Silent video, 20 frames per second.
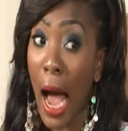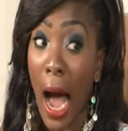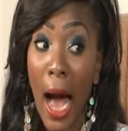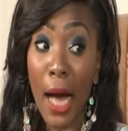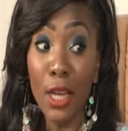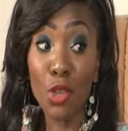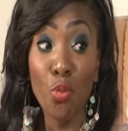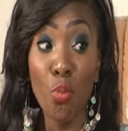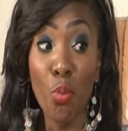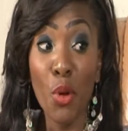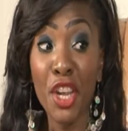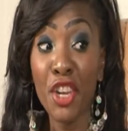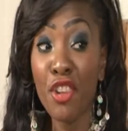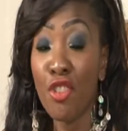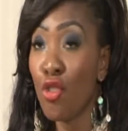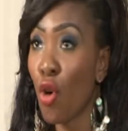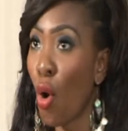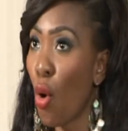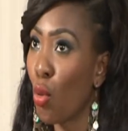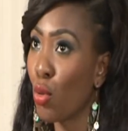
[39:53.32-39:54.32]
And we
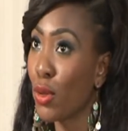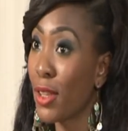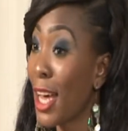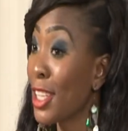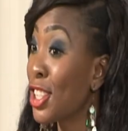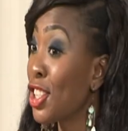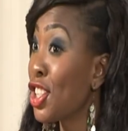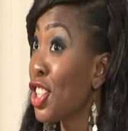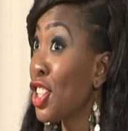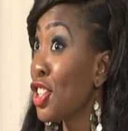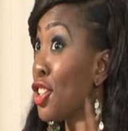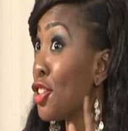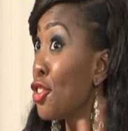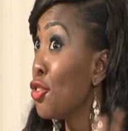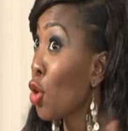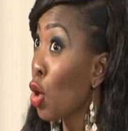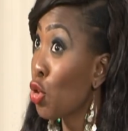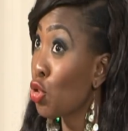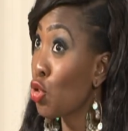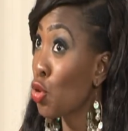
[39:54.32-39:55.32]
know that she
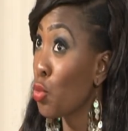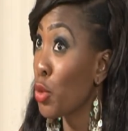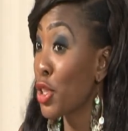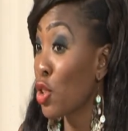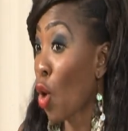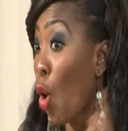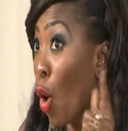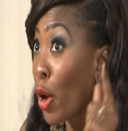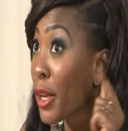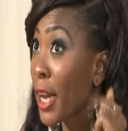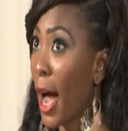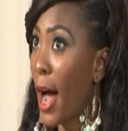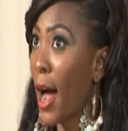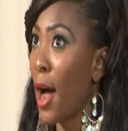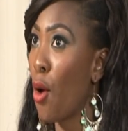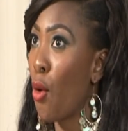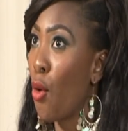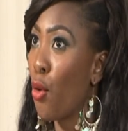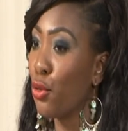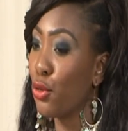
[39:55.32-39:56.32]
did not do it on
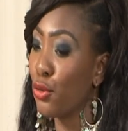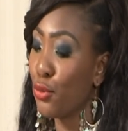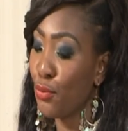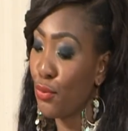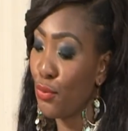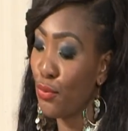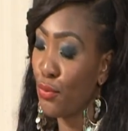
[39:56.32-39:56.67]
her own.